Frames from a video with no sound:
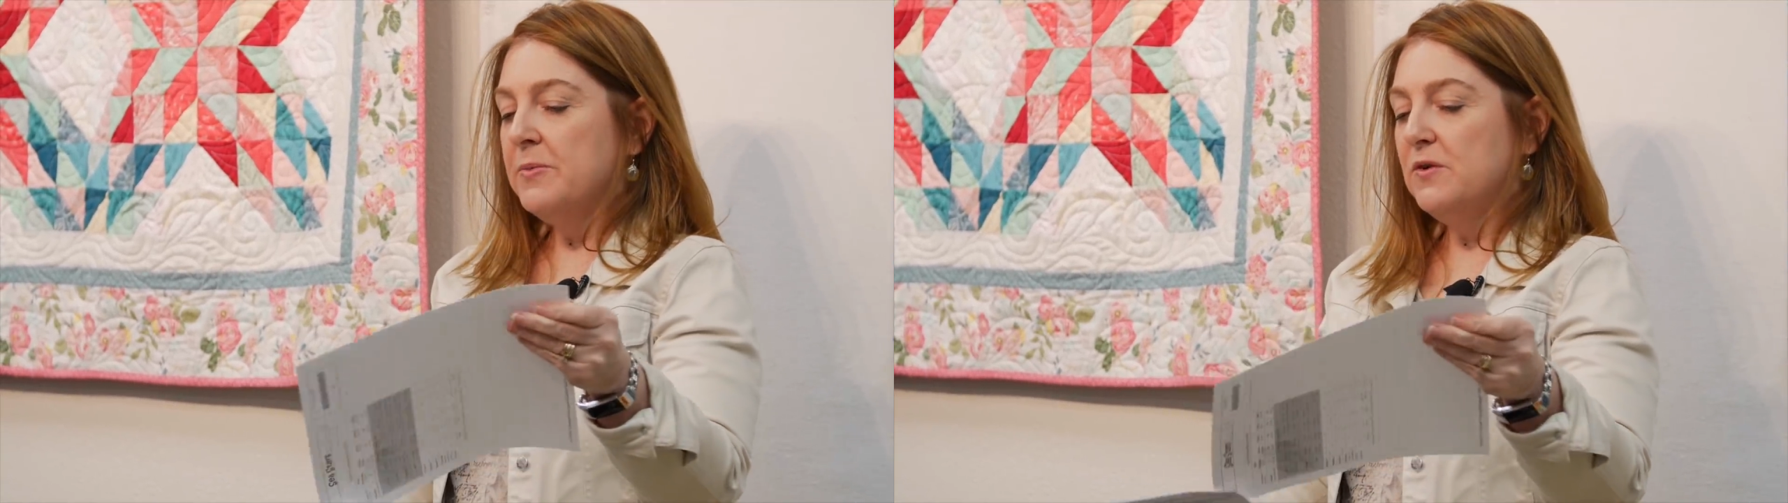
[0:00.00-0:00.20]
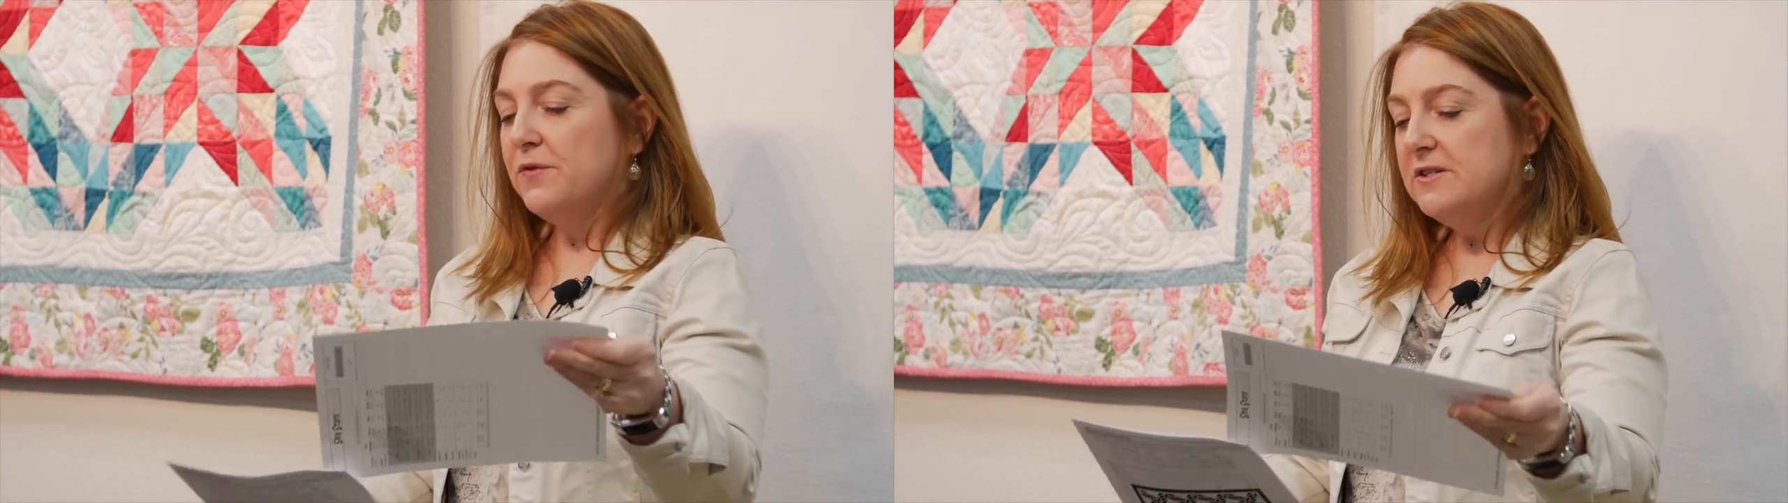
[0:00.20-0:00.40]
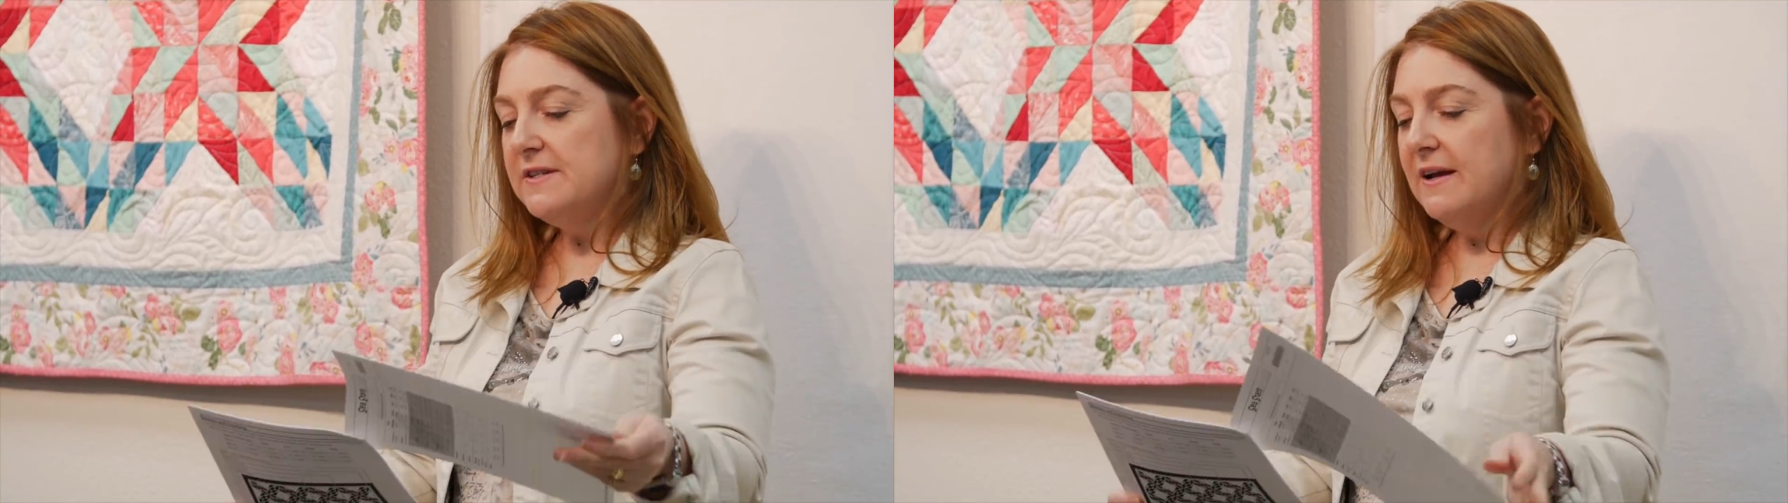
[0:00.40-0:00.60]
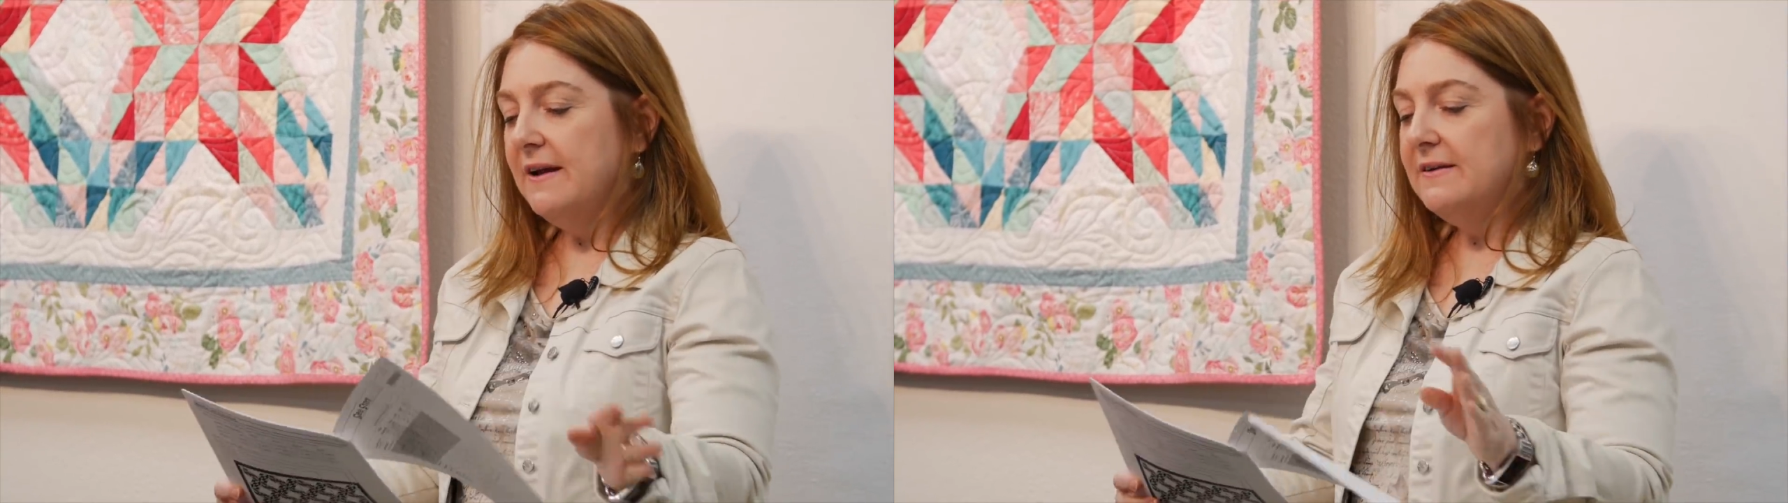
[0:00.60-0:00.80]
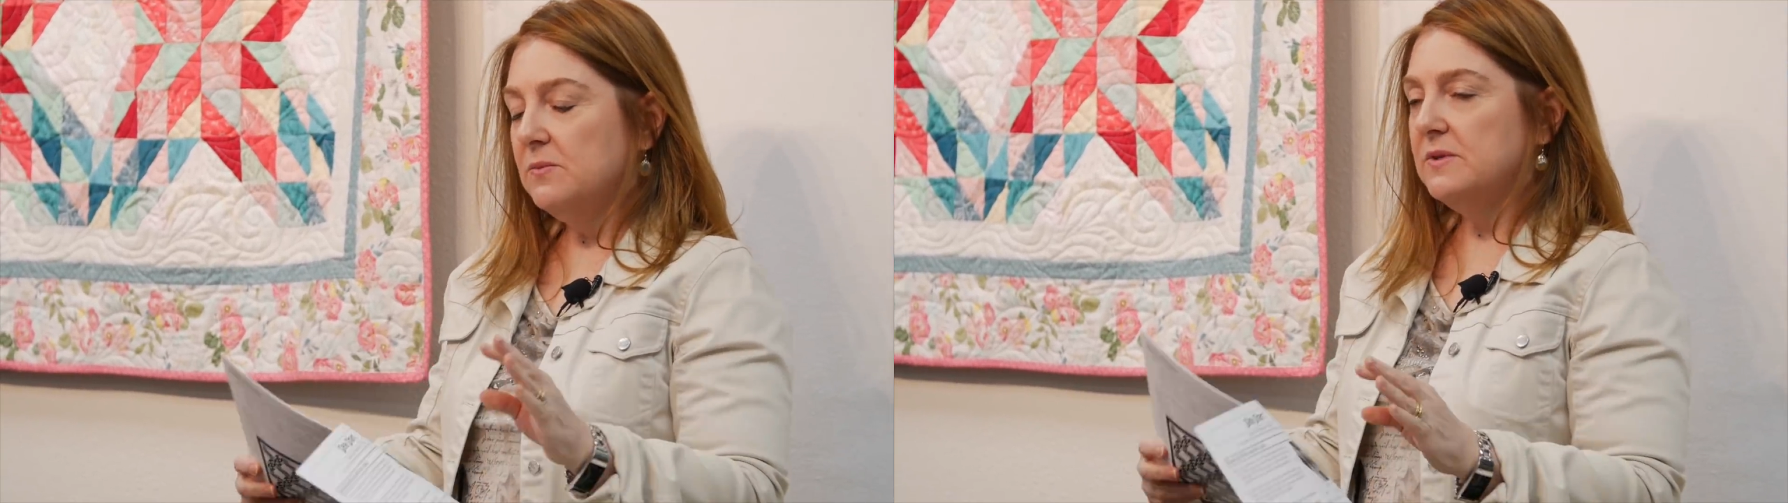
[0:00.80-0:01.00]
The first thing
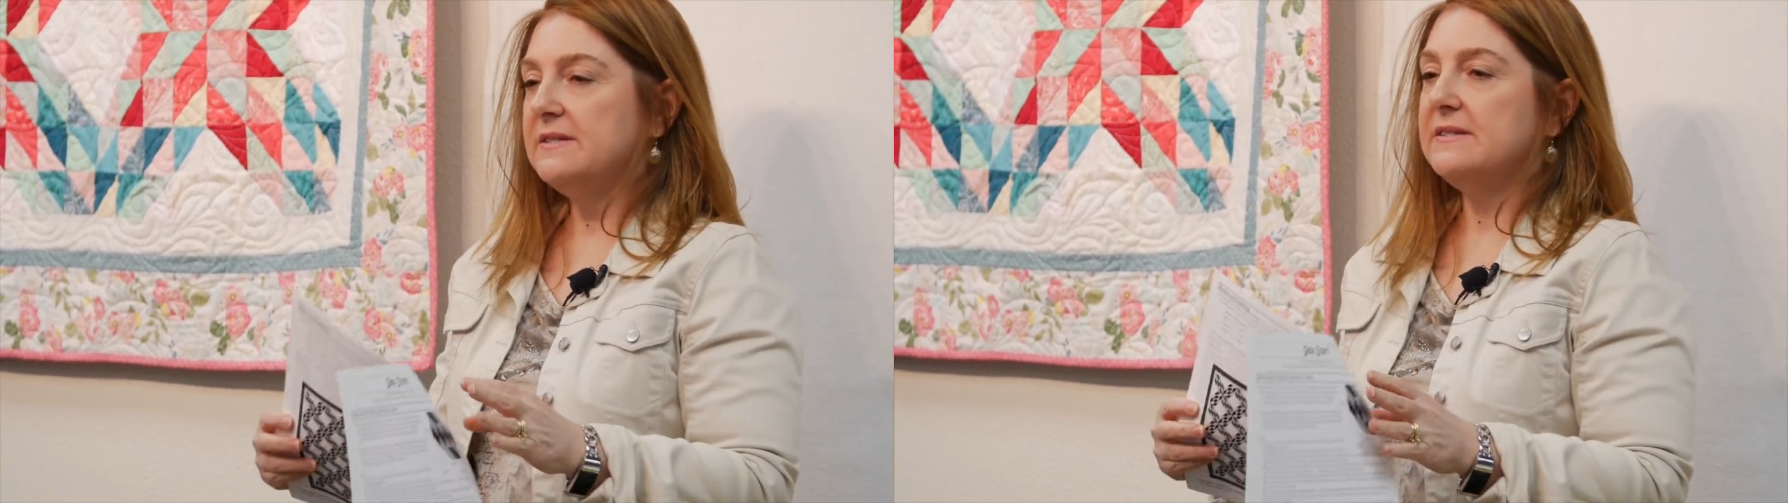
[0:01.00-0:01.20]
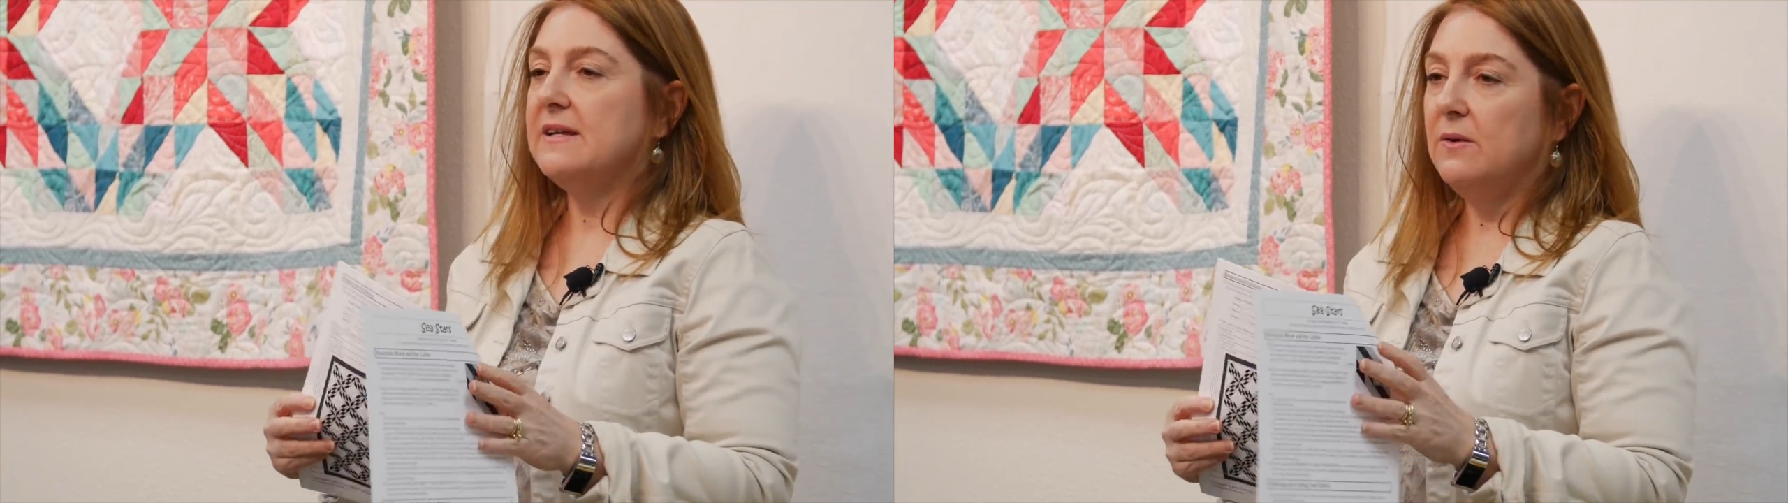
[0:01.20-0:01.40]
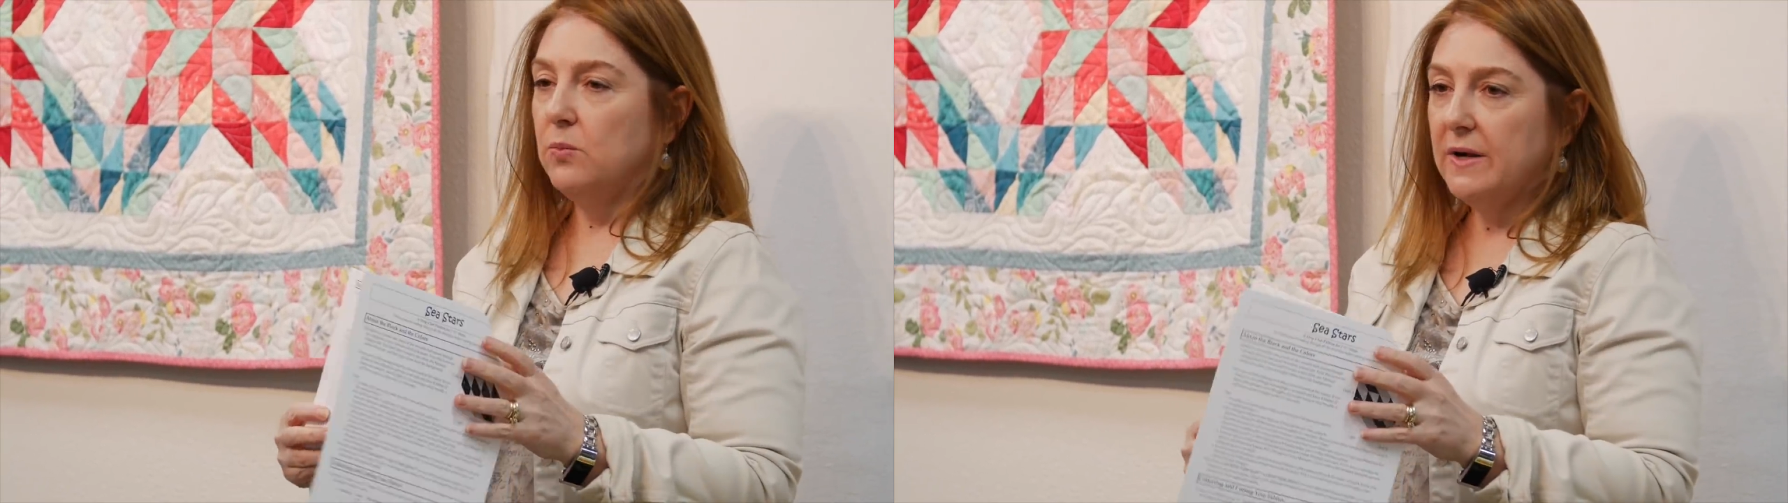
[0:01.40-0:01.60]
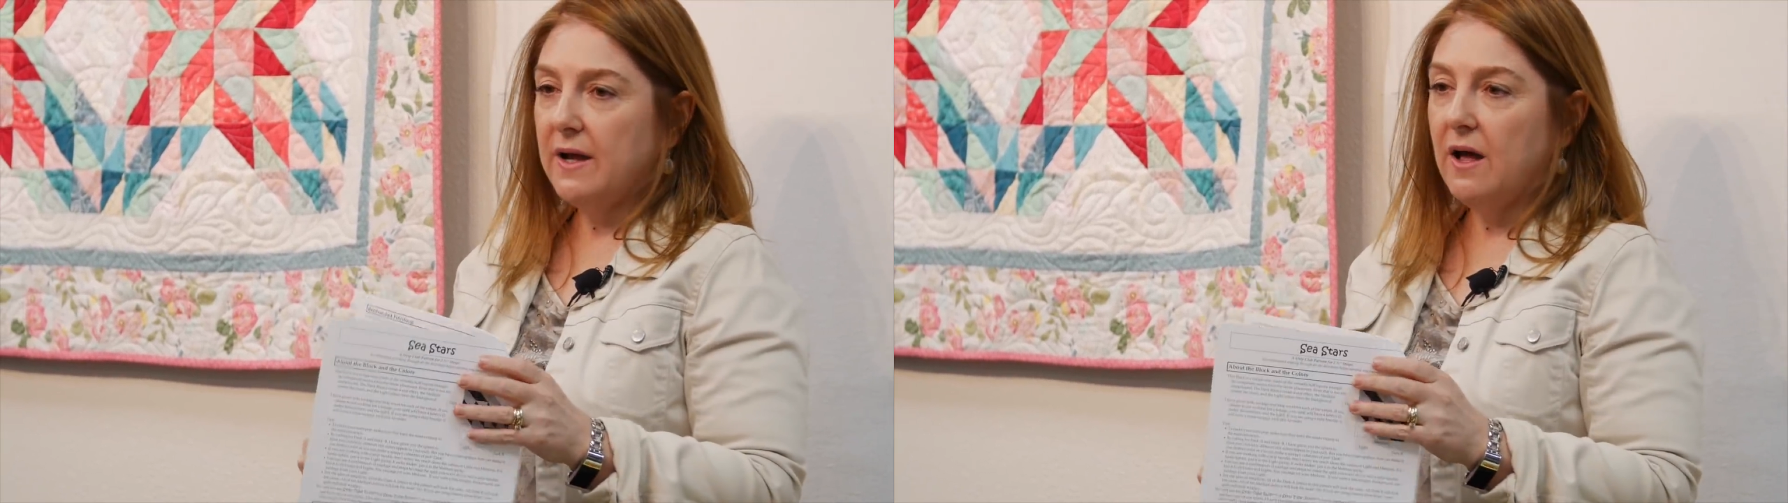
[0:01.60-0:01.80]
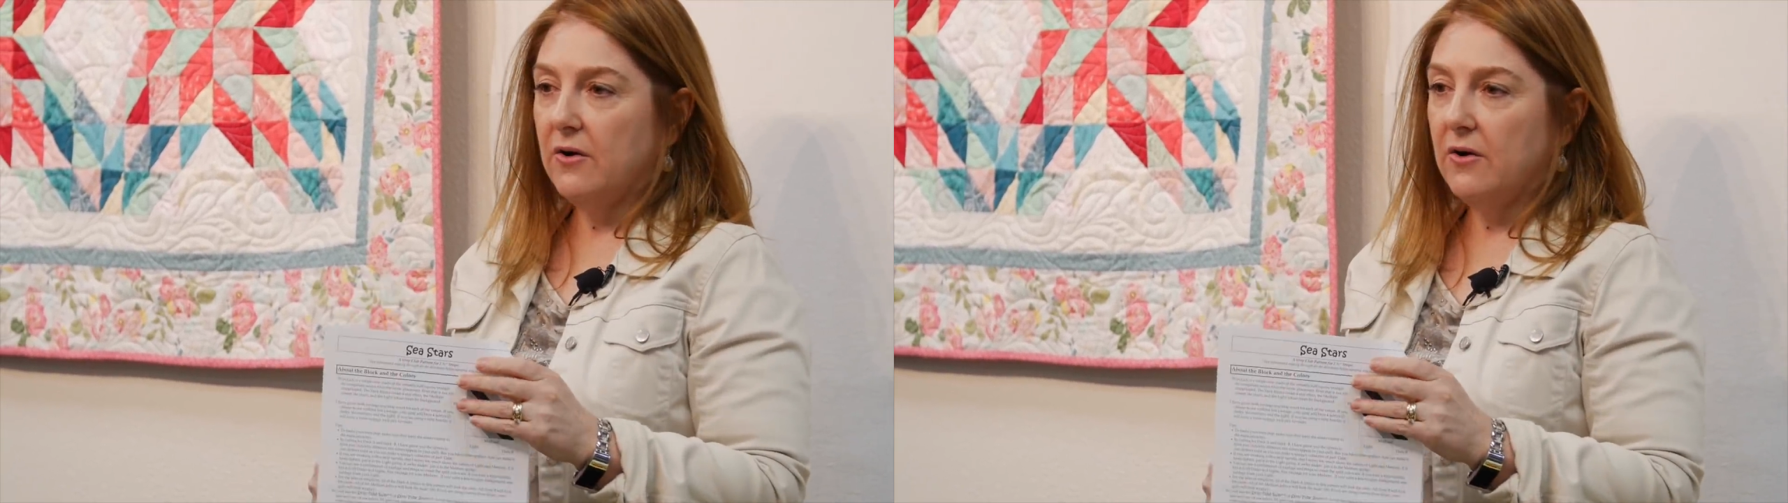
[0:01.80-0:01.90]
I did was decide what